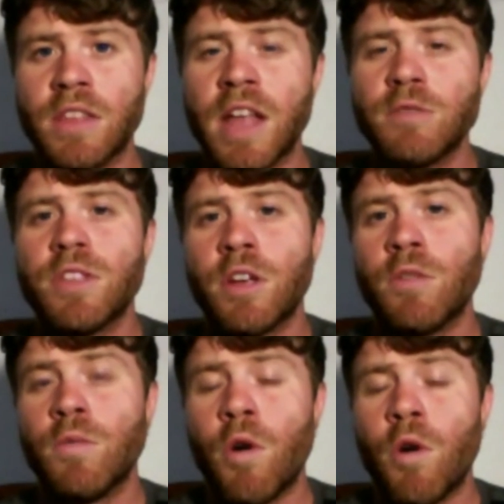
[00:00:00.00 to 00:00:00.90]
And that's what
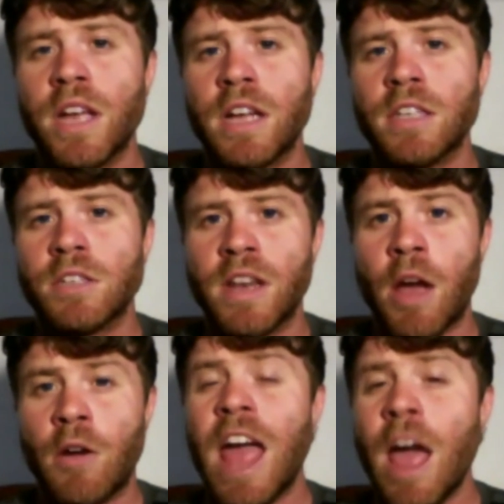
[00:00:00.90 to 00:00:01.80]
they're warning against right
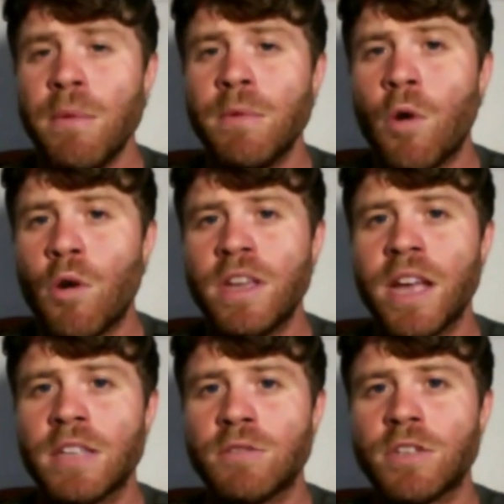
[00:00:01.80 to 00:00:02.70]
now and have been warning
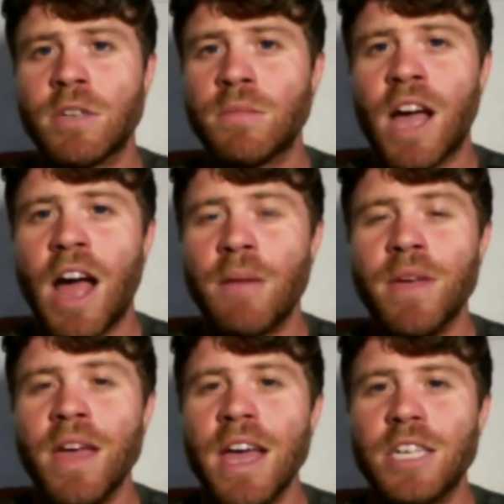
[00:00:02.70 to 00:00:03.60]
against for some
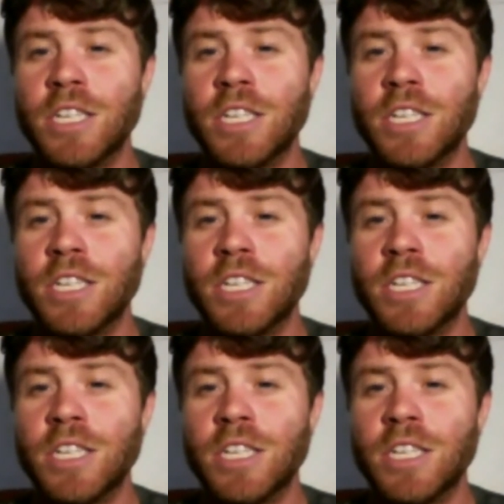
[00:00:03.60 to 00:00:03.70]
time.